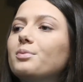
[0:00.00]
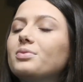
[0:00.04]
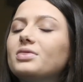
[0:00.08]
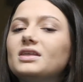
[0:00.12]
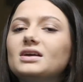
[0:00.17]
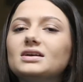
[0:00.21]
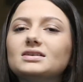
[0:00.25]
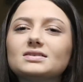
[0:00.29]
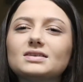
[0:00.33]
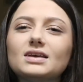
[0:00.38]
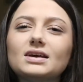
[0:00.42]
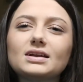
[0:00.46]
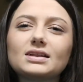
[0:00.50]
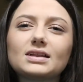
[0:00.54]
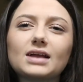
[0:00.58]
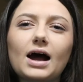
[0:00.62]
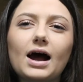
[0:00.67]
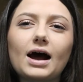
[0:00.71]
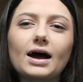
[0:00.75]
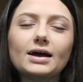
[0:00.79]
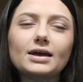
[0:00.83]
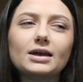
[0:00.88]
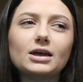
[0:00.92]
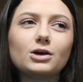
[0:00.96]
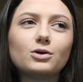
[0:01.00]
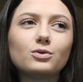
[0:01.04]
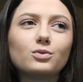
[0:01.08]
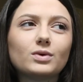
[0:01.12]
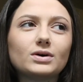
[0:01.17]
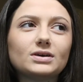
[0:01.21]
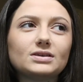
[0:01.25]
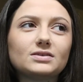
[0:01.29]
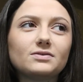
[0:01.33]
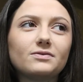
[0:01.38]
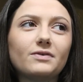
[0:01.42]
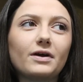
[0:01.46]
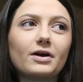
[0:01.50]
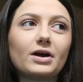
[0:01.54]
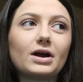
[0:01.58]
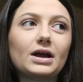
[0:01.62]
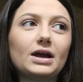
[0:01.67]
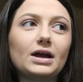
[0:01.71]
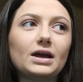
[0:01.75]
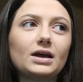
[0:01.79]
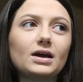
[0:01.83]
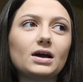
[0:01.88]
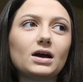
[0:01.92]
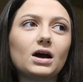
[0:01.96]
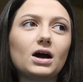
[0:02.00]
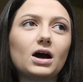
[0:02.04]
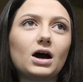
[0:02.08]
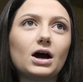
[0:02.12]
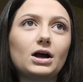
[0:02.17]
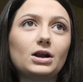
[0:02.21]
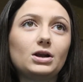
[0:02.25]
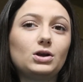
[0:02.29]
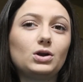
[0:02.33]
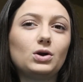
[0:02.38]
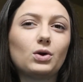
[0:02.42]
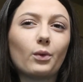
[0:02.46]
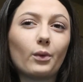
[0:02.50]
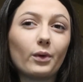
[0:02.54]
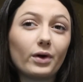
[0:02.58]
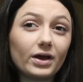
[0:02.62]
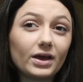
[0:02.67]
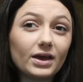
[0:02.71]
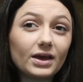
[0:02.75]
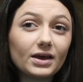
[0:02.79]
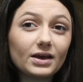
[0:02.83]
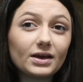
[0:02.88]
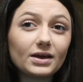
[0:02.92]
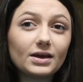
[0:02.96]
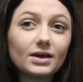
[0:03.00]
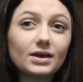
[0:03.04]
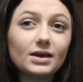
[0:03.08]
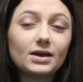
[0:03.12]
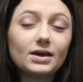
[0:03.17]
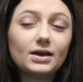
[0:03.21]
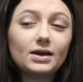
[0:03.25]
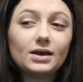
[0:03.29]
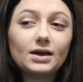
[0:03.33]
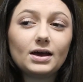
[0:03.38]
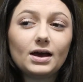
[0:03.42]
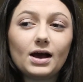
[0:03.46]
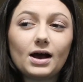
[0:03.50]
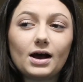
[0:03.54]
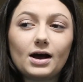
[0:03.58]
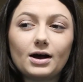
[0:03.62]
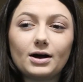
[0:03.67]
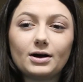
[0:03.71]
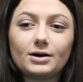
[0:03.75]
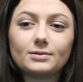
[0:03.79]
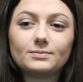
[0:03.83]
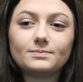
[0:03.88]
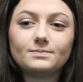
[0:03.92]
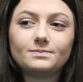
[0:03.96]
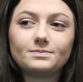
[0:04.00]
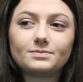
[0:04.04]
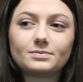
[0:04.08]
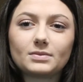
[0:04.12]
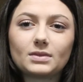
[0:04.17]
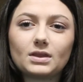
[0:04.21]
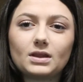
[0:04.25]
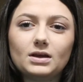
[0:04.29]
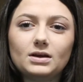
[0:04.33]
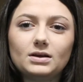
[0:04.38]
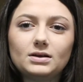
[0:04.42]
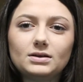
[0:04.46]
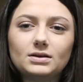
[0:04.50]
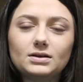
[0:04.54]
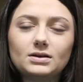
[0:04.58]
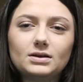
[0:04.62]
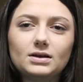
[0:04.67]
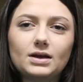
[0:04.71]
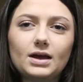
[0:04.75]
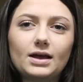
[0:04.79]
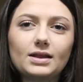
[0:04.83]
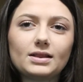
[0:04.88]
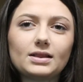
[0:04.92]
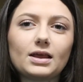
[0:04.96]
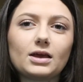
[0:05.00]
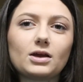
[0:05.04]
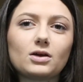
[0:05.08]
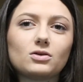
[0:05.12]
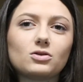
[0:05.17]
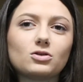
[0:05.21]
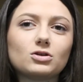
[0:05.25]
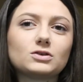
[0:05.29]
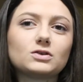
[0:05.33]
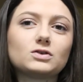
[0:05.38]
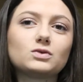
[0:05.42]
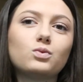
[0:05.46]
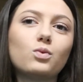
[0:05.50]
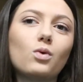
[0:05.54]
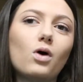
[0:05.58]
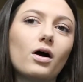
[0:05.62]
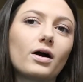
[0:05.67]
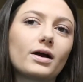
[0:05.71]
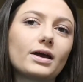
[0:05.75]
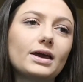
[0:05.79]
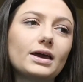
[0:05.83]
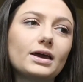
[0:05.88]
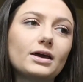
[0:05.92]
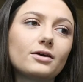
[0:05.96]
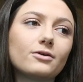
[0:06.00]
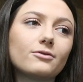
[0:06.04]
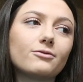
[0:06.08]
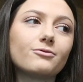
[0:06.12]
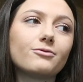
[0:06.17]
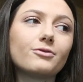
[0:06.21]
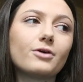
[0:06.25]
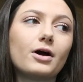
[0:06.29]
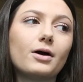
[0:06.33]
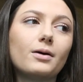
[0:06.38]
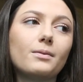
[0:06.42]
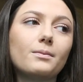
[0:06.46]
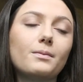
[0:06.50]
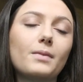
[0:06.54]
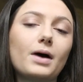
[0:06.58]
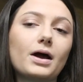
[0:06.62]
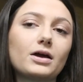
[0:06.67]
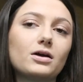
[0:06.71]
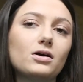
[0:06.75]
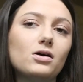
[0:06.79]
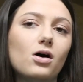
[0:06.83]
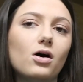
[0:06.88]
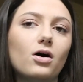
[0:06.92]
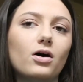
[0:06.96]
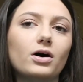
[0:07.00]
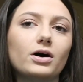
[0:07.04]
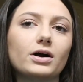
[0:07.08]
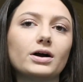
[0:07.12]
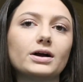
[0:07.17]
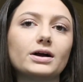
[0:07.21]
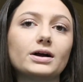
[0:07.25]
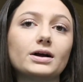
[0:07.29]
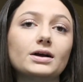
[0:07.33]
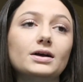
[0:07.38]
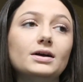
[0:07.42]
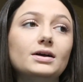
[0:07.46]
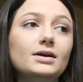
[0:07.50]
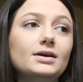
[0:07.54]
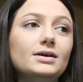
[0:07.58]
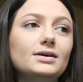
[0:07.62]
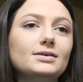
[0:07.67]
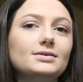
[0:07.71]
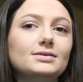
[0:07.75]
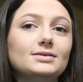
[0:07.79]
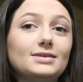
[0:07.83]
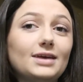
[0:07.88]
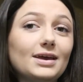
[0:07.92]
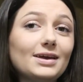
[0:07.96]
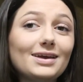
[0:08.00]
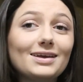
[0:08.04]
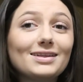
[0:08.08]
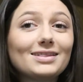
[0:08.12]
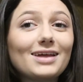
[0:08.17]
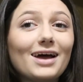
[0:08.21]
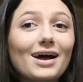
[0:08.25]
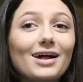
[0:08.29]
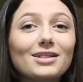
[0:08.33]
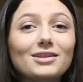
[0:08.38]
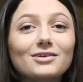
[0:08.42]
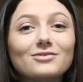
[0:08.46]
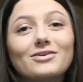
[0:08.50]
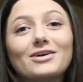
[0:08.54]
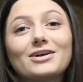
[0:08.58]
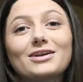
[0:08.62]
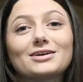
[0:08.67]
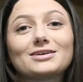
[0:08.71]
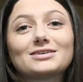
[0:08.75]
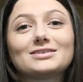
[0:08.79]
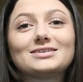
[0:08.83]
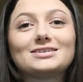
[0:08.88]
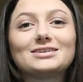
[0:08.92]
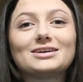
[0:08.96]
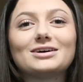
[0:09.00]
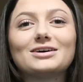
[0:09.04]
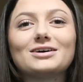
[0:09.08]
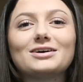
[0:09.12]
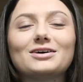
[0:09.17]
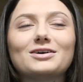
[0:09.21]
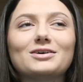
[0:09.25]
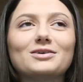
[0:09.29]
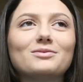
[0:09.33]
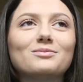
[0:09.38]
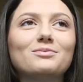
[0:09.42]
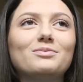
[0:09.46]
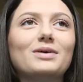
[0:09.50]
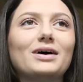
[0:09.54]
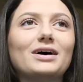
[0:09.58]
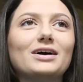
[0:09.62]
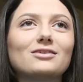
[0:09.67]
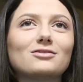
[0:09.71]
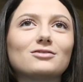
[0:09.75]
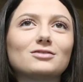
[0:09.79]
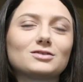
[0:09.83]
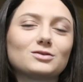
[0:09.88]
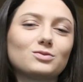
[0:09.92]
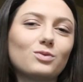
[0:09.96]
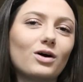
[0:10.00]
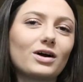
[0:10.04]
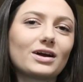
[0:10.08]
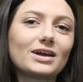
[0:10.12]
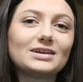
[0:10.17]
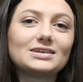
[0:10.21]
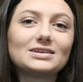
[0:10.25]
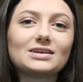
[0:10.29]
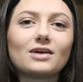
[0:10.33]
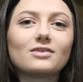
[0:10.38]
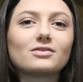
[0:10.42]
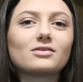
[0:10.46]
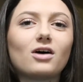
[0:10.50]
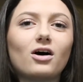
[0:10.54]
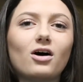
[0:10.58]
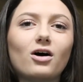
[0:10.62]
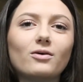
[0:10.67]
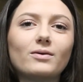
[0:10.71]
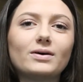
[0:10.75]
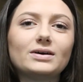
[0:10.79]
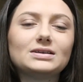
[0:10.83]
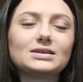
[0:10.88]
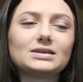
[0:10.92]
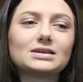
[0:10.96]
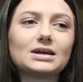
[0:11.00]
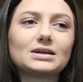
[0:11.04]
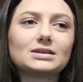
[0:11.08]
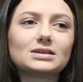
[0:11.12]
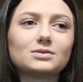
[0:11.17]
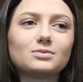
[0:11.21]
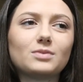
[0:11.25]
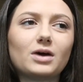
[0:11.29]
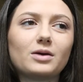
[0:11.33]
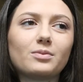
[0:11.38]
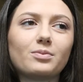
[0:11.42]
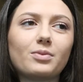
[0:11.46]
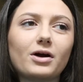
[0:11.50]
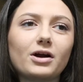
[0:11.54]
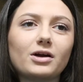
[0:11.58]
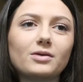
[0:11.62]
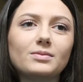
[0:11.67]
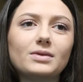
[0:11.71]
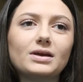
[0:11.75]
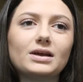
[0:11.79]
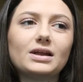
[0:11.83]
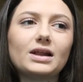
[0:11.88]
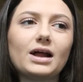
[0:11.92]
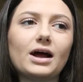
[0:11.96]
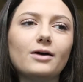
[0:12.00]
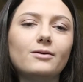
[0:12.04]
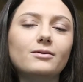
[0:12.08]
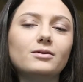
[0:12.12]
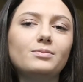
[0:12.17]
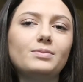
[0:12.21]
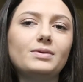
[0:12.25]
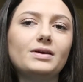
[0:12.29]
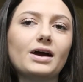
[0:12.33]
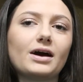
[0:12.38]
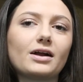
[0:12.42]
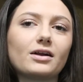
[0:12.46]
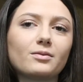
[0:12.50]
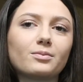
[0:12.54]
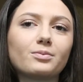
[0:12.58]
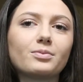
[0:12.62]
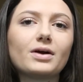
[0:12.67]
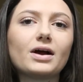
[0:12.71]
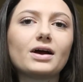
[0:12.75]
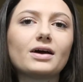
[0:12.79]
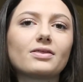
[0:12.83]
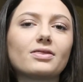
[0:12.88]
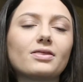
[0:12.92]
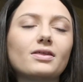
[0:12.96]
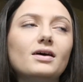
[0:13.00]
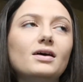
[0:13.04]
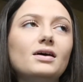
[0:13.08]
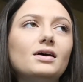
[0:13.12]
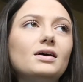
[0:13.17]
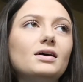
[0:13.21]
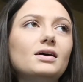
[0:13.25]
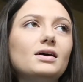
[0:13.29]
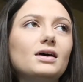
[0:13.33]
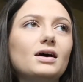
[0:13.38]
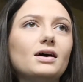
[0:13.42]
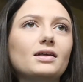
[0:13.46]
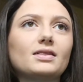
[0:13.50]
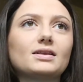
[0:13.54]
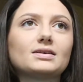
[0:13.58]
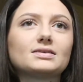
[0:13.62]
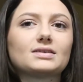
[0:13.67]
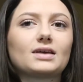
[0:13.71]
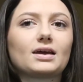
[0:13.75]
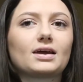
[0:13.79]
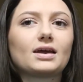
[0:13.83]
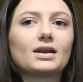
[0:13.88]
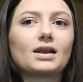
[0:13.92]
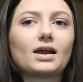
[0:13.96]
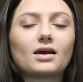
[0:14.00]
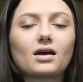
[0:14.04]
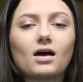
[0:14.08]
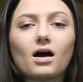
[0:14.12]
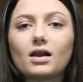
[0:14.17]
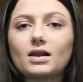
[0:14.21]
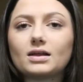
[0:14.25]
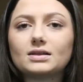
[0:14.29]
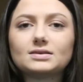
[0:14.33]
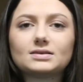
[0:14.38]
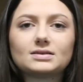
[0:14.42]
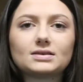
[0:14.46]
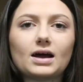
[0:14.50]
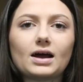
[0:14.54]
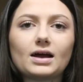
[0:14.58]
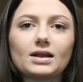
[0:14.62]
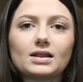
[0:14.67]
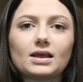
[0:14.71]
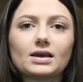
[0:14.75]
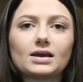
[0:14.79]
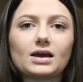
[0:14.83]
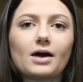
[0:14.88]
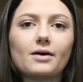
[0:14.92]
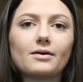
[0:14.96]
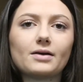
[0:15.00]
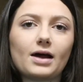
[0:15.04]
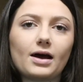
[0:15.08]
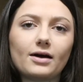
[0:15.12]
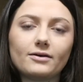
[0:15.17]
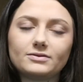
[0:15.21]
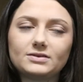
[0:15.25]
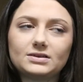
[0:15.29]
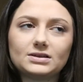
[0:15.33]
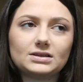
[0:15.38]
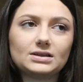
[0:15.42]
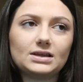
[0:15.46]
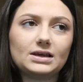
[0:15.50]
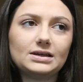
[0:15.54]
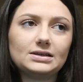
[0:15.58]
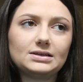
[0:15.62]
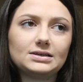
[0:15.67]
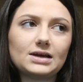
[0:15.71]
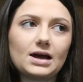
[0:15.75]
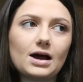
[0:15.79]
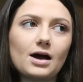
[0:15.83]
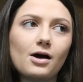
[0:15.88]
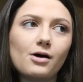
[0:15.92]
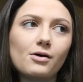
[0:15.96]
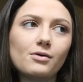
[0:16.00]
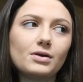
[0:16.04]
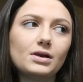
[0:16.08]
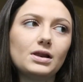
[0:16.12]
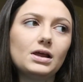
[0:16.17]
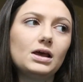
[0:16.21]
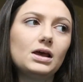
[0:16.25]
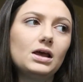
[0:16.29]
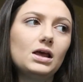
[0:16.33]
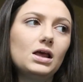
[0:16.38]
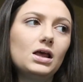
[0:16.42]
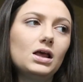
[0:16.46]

Things like that. It was very annoying. And like just walking from my car, taking the elevator still, but just walking down the hallway to get to my apartment, I would be out of breath. And the second I got inside, like I would have to lay down.